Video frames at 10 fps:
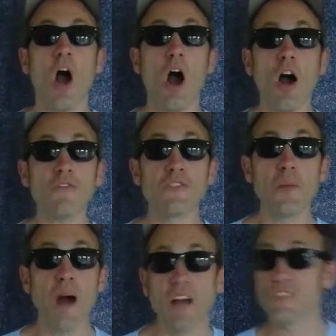Off the
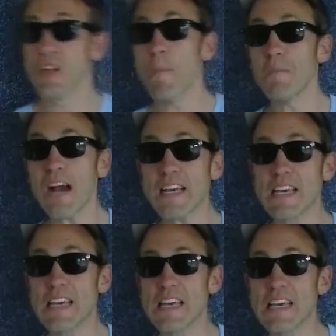bus.
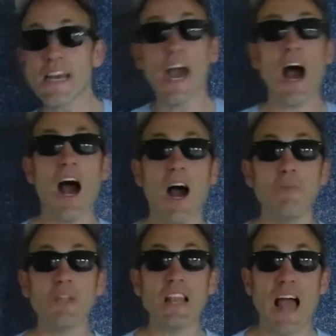Bye. Up
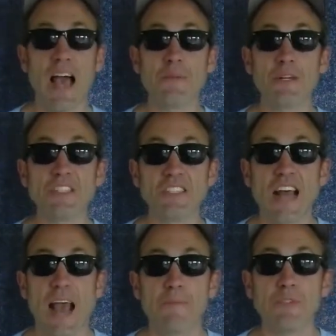the library
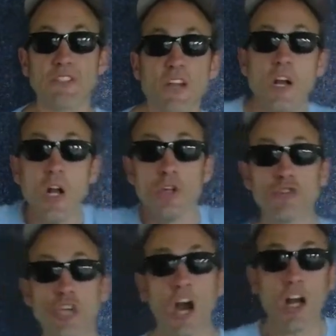steps.
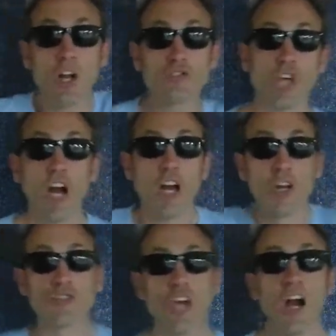Cha, cha,
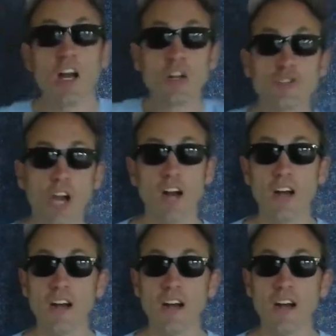cha, cha.